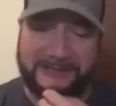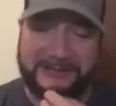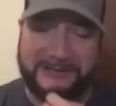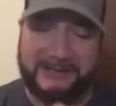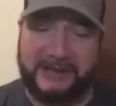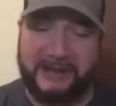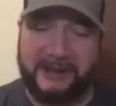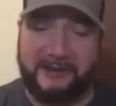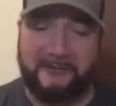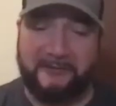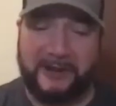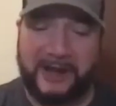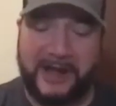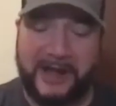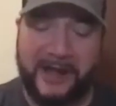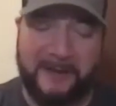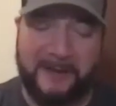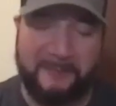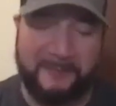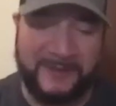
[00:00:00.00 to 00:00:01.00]
know.
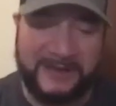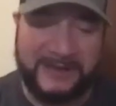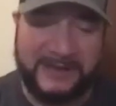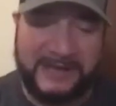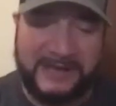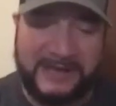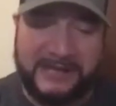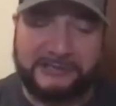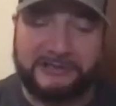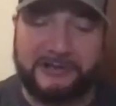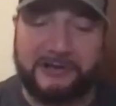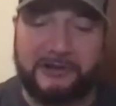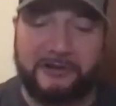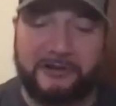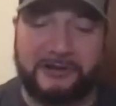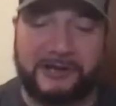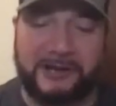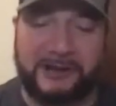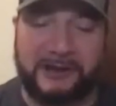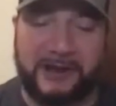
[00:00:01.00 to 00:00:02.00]
Um, so
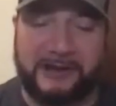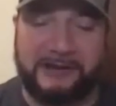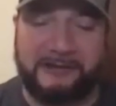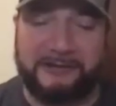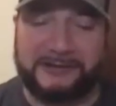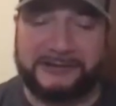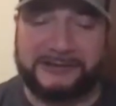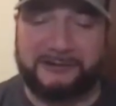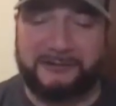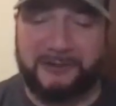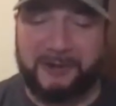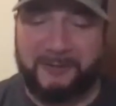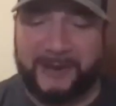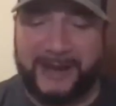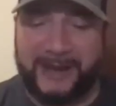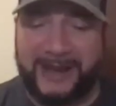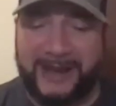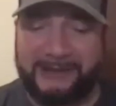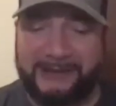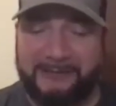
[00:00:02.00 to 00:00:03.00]
you know, I know the story
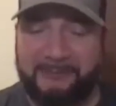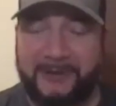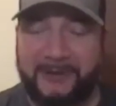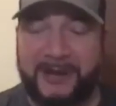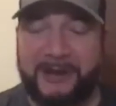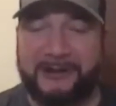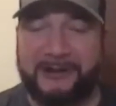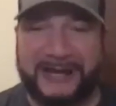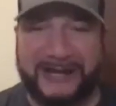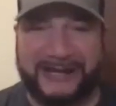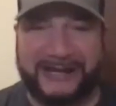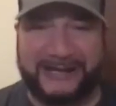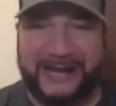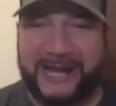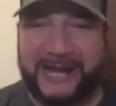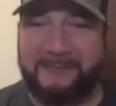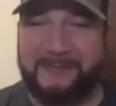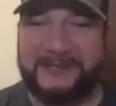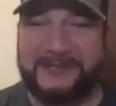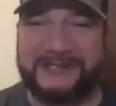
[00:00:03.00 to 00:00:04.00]
behind the bear
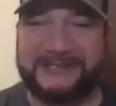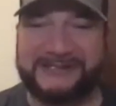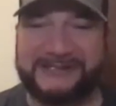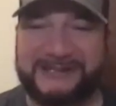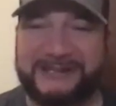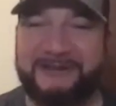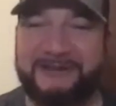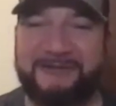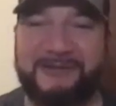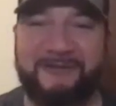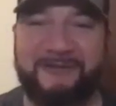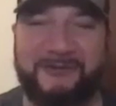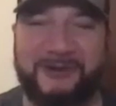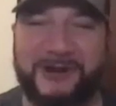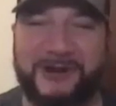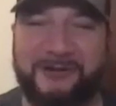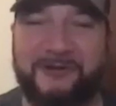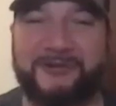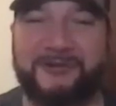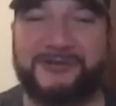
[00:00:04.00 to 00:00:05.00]
nickname is you, you,
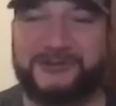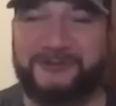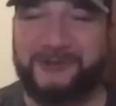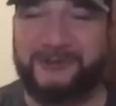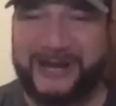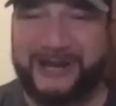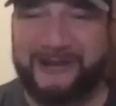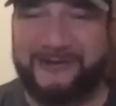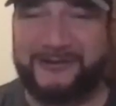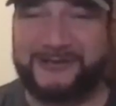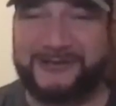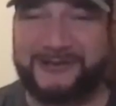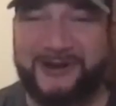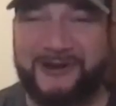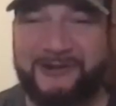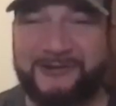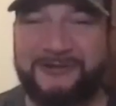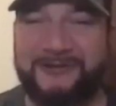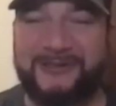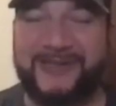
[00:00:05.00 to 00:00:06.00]
one of your old trainers
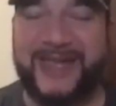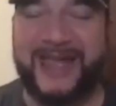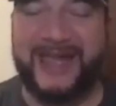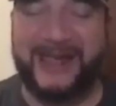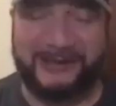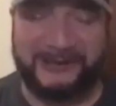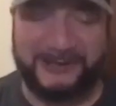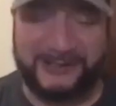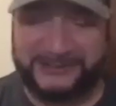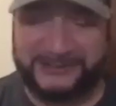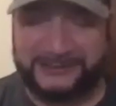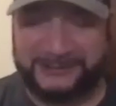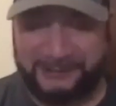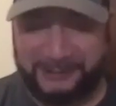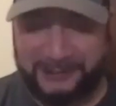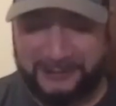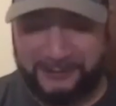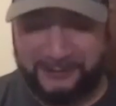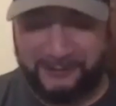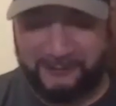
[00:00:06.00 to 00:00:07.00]
called you that, and this is
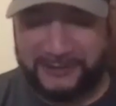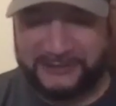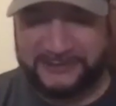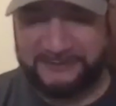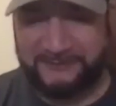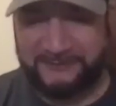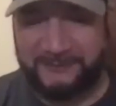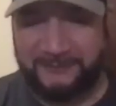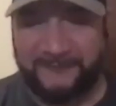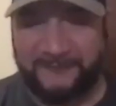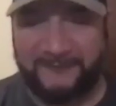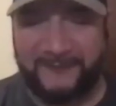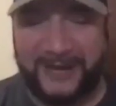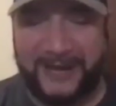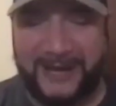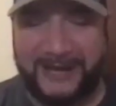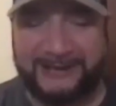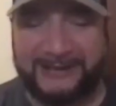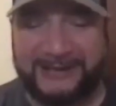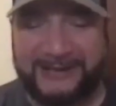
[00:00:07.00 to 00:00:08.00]
another question from a
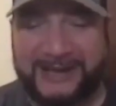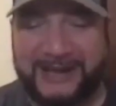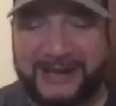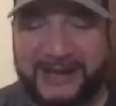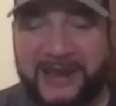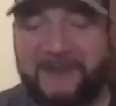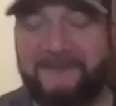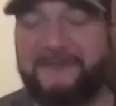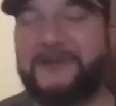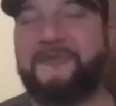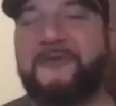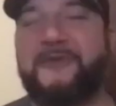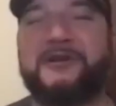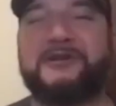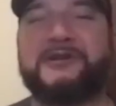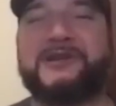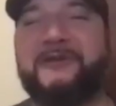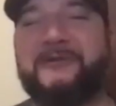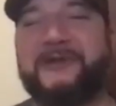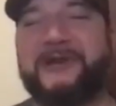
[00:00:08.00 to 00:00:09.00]
fan. If you
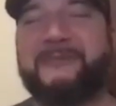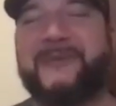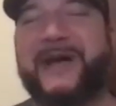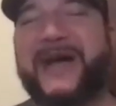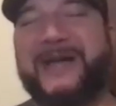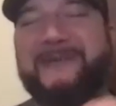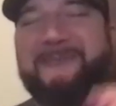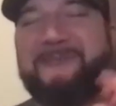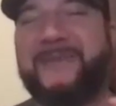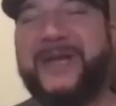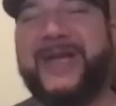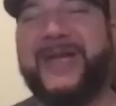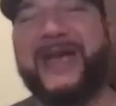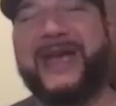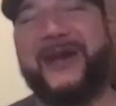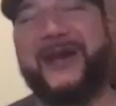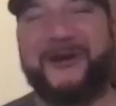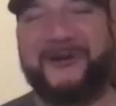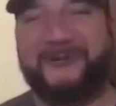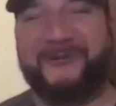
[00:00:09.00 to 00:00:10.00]
weren't going by
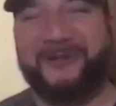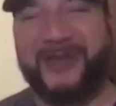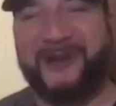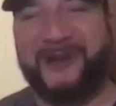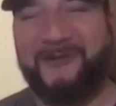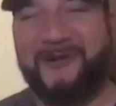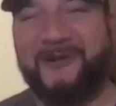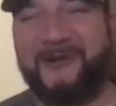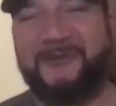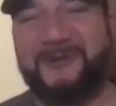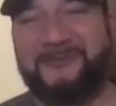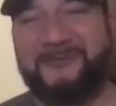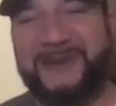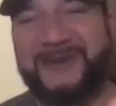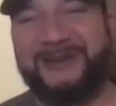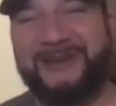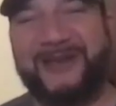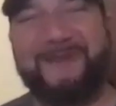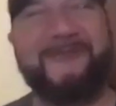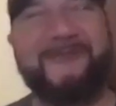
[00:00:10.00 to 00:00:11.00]
bear, like what would
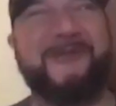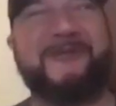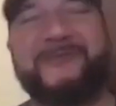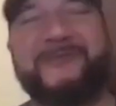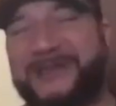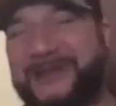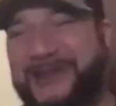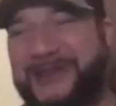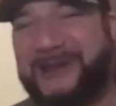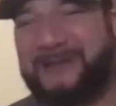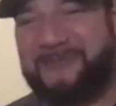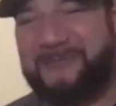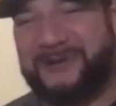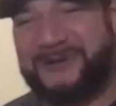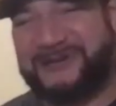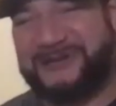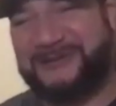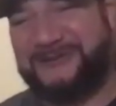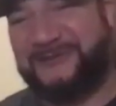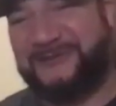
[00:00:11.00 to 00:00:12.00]
be like what would be the number two